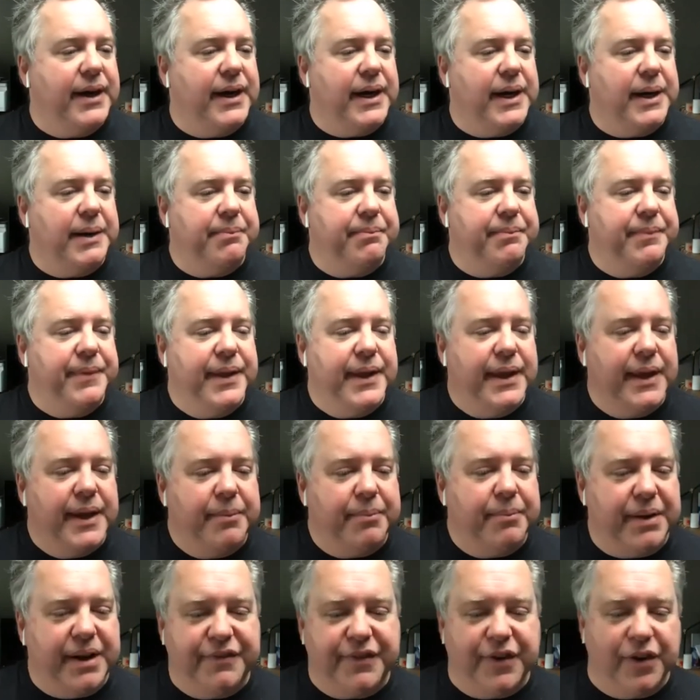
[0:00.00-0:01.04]
Um,
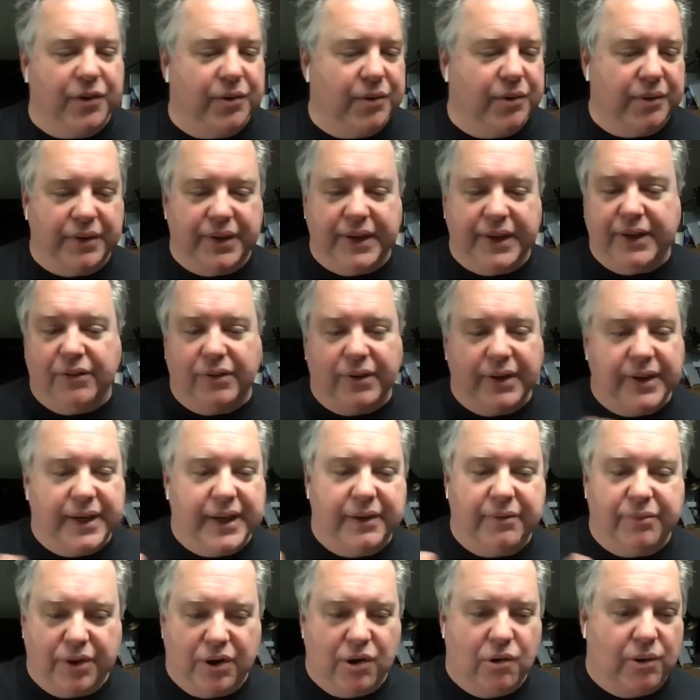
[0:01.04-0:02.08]
but if you're literally
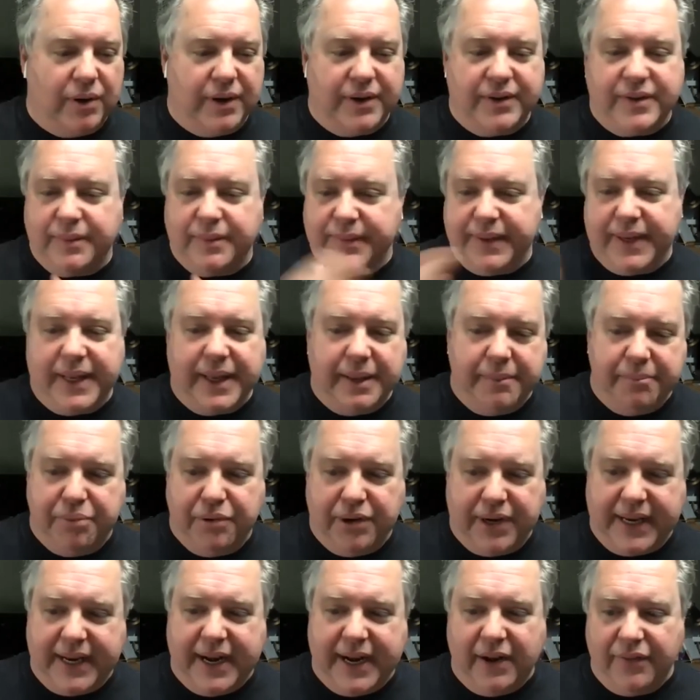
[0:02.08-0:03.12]
recording something and then
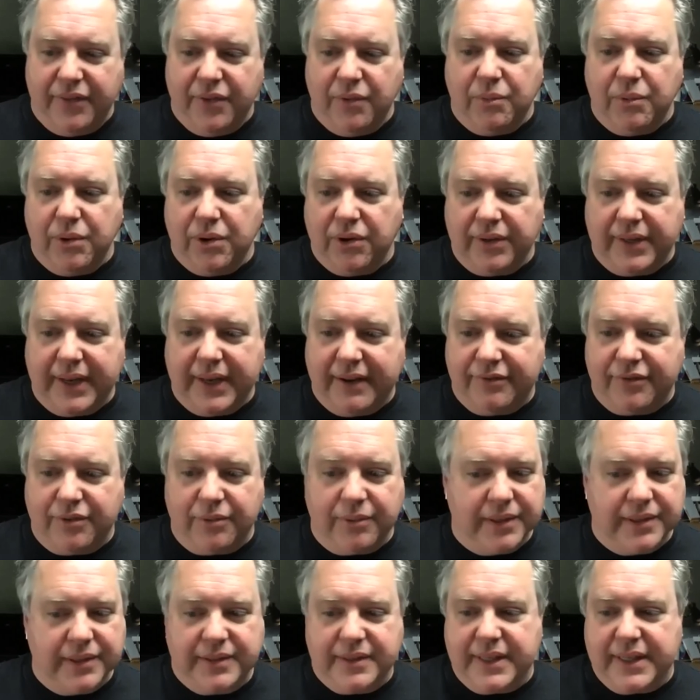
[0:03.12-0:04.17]
putting it out in the world
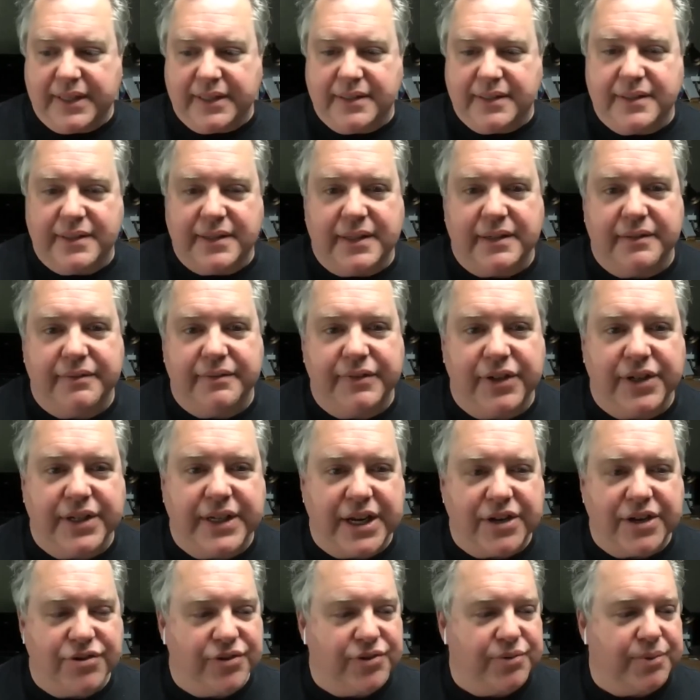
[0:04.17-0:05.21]
afterwards, that's a very
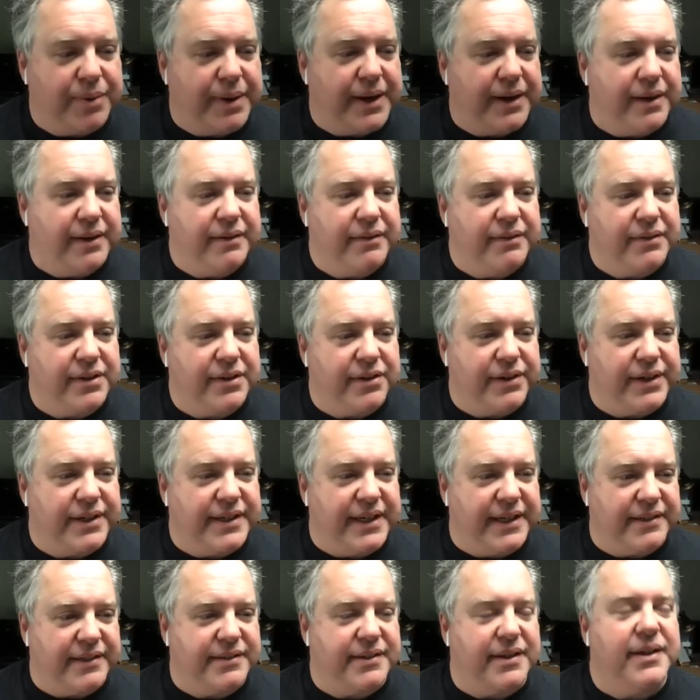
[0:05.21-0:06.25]
dangerous way to, to
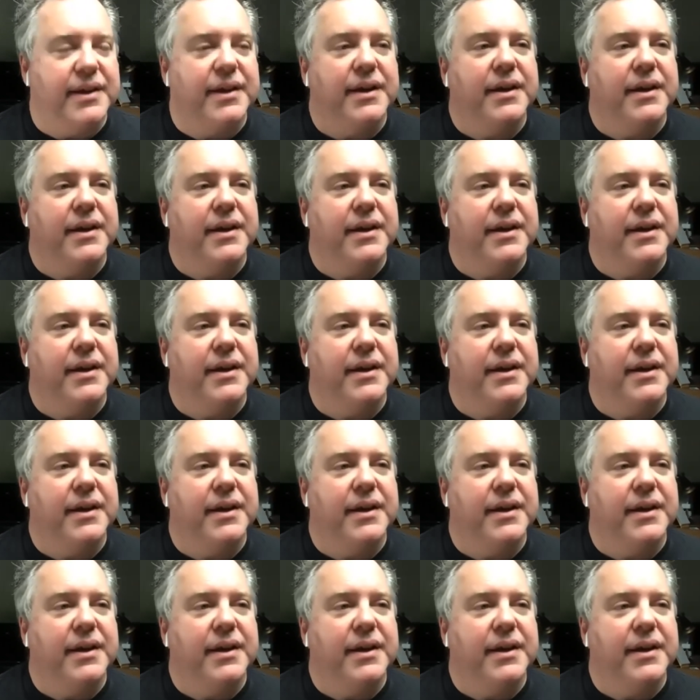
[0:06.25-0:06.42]
exist.